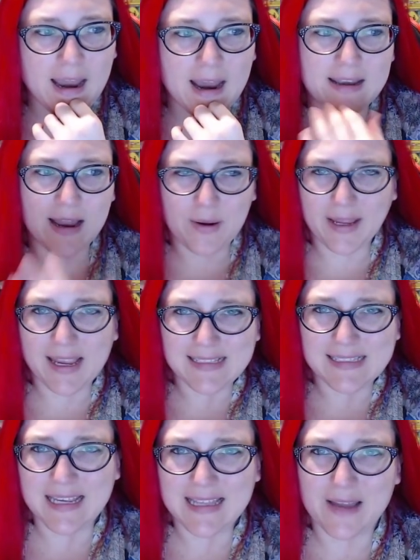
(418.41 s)
and now I can't
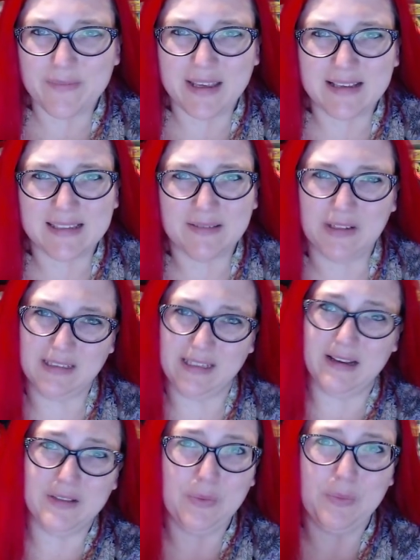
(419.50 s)
say that because the little
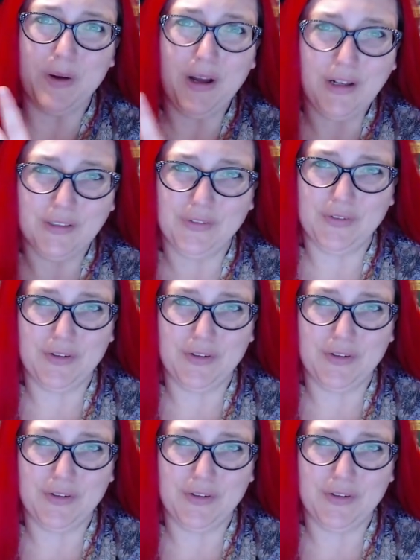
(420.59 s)
Klingons were bald for